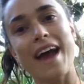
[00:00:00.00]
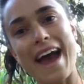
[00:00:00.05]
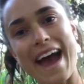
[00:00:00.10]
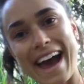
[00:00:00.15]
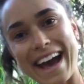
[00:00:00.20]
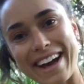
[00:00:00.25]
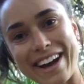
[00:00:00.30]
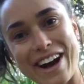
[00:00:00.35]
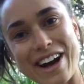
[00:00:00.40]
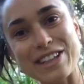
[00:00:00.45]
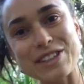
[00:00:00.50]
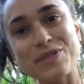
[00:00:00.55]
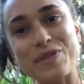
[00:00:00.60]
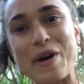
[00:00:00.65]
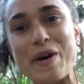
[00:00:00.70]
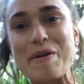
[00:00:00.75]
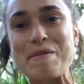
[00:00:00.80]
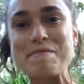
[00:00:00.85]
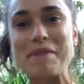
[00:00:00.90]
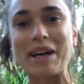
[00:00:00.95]
Hey guys,
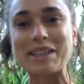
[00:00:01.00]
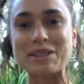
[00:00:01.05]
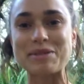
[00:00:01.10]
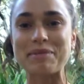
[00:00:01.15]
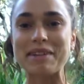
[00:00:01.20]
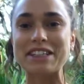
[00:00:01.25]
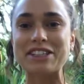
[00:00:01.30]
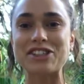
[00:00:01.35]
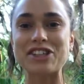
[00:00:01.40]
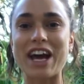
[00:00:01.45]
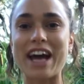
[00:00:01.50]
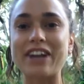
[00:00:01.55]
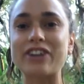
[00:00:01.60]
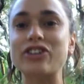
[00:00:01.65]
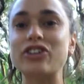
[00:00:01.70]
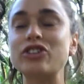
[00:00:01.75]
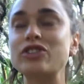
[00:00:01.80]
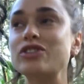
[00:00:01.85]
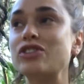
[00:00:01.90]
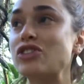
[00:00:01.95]
welcome back to my
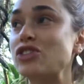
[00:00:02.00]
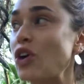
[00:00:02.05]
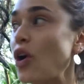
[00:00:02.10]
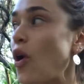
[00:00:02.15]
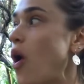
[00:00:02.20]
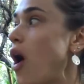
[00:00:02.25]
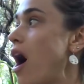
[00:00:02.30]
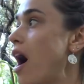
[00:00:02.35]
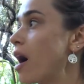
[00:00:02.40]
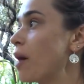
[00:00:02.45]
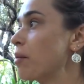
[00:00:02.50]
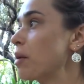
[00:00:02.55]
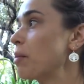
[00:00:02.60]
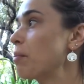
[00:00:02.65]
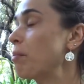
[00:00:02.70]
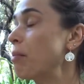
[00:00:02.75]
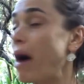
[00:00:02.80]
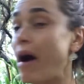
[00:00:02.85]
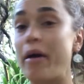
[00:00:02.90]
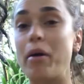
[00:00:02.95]
channel. So I'm in
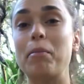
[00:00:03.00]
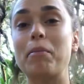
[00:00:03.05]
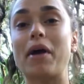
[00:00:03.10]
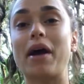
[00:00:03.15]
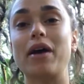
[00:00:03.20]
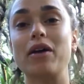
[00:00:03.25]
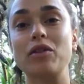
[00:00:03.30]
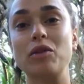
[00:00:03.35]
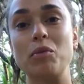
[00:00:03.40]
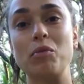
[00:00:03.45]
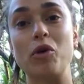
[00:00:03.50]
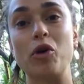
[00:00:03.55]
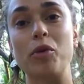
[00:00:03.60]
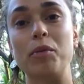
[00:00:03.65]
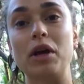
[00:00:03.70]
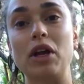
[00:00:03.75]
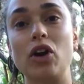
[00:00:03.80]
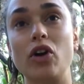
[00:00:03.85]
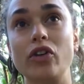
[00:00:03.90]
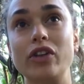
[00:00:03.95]
Byron Bay at the
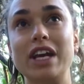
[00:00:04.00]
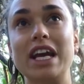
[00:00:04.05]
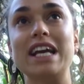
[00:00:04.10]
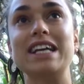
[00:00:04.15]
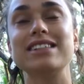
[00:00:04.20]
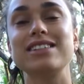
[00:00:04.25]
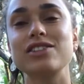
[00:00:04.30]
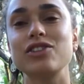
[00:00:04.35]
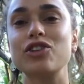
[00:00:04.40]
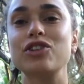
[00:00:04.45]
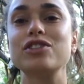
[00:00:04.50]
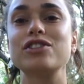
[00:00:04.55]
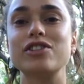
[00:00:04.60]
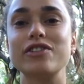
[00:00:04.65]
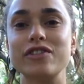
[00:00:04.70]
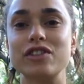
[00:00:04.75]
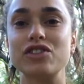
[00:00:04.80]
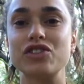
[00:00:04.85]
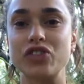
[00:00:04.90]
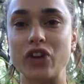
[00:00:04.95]
moment on the east coast
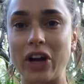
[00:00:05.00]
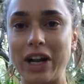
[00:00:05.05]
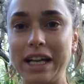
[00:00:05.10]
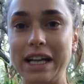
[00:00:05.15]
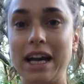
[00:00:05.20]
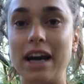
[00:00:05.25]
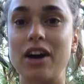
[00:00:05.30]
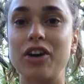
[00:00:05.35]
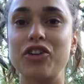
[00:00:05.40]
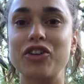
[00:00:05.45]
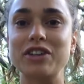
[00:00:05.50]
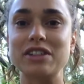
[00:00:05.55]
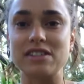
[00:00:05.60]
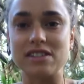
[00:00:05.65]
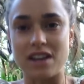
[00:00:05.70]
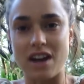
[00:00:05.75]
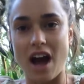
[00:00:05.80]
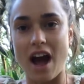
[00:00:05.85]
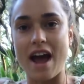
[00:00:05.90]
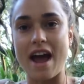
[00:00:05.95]
of Australia. Chris
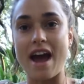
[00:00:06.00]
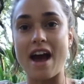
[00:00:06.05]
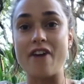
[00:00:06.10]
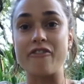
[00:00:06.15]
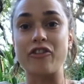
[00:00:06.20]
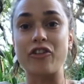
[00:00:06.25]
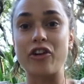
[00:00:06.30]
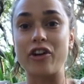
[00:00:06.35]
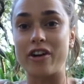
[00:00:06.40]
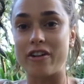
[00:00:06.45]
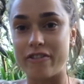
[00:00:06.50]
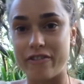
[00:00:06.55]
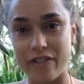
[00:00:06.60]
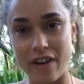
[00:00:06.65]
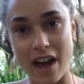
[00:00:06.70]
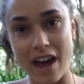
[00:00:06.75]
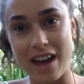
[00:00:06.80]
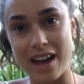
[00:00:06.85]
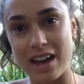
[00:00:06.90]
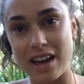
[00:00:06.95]
and I have got a
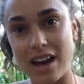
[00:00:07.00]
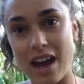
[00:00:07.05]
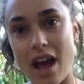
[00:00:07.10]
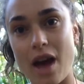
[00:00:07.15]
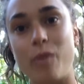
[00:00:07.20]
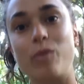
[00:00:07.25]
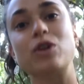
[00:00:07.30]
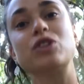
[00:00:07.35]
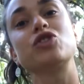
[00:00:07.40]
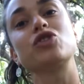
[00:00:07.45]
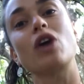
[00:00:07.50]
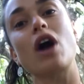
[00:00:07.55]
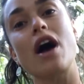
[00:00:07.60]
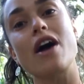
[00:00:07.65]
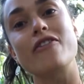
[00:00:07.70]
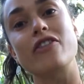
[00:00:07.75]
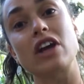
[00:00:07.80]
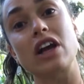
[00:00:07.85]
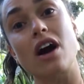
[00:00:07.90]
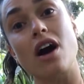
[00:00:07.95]
van and we're
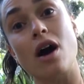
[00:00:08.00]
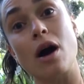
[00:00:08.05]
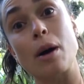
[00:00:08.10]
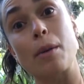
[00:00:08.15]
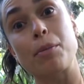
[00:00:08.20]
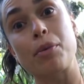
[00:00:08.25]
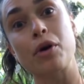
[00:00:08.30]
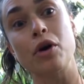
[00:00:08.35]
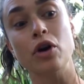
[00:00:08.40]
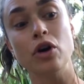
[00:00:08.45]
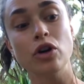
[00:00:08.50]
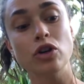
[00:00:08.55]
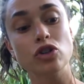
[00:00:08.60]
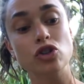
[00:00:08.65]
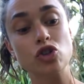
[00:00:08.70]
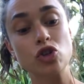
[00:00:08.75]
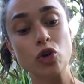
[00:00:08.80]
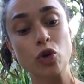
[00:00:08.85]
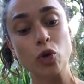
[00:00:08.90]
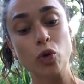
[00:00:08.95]
driving up
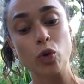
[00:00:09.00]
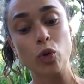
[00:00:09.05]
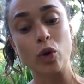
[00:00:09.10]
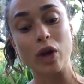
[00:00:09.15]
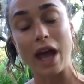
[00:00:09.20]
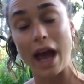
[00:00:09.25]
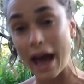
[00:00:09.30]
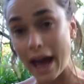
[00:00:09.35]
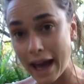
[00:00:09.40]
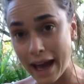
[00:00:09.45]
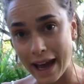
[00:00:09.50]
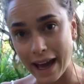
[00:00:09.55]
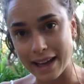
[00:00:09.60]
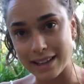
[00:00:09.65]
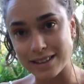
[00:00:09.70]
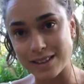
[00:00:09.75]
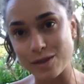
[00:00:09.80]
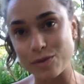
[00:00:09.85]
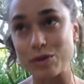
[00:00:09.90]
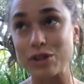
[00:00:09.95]
to
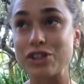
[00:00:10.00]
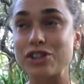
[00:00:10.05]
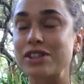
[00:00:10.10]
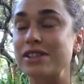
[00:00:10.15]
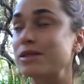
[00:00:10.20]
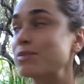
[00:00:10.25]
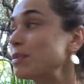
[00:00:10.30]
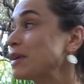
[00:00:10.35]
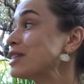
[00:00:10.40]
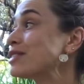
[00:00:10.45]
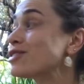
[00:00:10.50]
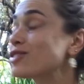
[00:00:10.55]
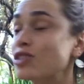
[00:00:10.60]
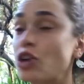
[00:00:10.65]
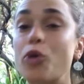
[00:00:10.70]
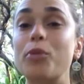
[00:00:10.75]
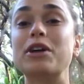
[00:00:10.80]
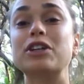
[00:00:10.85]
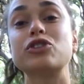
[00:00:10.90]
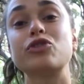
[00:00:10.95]
Cairns, which has been
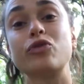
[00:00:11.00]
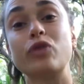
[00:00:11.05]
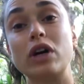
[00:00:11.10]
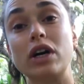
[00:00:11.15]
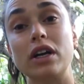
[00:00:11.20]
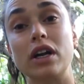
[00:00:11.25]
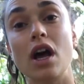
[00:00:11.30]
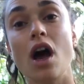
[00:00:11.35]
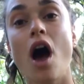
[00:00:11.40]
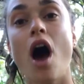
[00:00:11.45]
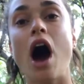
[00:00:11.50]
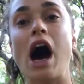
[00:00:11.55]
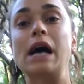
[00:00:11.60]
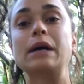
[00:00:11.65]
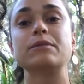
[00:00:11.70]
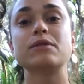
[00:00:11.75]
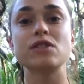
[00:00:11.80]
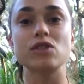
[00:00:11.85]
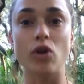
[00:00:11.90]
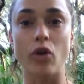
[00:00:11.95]
so much fun.
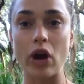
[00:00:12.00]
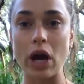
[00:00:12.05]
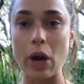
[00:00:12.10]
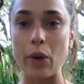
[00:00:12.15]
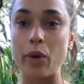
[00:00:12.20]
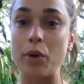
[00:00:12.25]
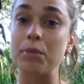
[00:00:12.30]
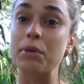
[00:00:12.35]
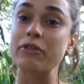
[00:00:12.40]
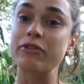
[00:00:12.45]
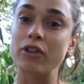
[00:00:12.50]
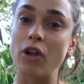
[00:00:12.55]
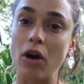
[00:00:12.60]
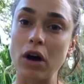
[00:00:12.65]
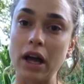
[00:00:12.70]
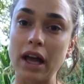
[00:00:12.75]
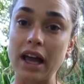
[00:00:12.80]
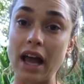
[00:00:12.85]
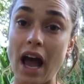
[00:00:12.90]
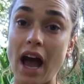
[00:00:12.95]
I'm sorry I won't be
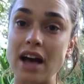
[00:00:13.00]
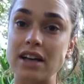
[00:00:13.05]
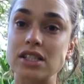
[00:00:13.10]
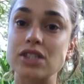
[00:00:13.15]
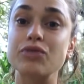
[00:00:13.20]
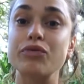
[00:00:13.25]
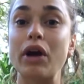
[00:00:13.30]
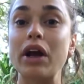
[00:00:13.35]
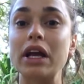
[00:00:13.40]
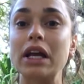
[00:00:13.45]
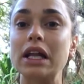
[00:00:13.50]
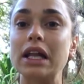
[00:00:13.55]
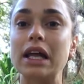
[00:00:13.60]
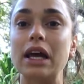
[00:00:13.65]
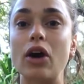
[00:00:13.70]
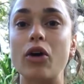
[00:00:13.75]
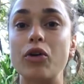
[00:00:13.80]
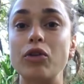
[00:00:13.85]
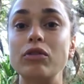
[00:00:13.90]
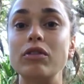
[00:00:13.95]
vlogging as
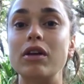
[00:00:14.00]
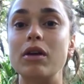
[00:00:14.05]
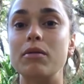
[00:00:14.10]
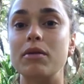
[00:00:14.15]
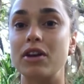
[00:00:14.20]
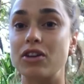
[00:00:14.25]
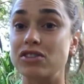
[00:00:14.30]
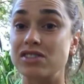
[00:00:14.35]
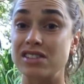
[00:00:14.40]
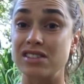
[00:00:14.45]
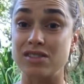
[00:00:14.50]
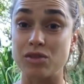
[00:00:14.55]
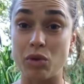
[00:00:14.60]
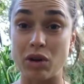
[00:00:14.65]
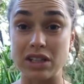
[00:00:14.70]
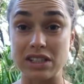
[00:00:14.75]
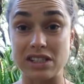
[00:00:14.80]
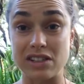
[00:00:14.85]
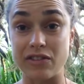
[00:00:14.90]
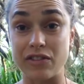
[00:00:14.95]
regularly, only because it's
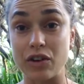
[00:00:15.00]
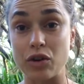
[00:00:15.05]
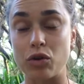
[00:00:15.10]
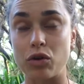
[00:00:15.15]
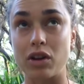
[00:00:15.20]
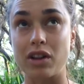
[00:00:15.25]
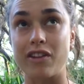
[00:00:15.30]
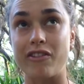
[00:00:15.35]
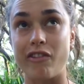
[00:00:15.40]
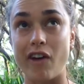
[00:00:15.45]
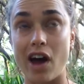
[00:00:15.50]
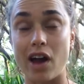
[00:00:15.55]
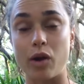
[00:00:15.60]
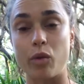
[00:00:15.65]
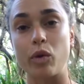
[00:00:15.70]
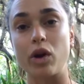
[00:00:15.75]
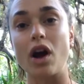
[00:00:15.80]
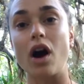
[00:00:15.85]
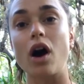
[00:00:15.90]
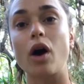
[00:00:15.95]
quite difficult in the van
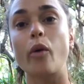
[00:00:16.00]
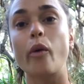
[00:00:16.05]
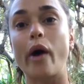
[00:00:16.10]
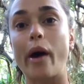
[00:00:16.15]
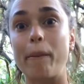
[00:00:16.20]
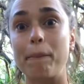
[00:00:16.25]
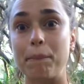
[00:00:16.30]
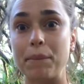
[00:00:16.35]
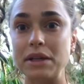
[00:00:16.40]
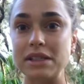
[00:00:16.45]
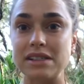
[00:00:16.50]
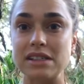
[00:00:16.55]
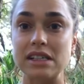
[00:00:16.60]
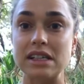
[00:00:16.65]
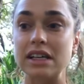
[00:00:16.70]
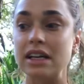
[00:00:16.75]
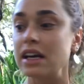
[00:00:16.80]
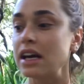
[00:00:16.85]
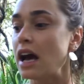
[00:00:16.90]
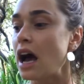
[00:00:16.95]
and we are quite
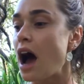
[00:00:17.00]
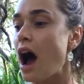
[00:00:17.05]
busy